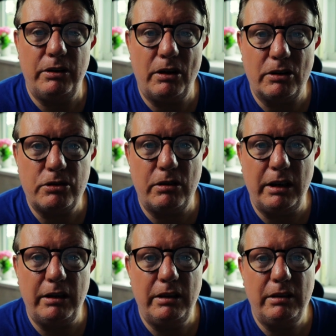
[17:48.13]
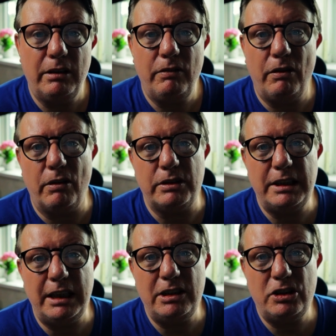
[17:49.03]
doctrine, for
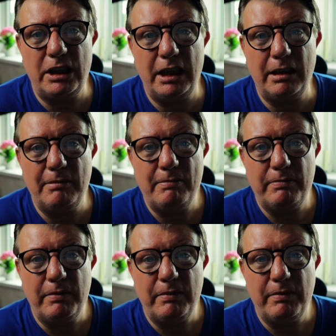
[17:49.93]
teaching,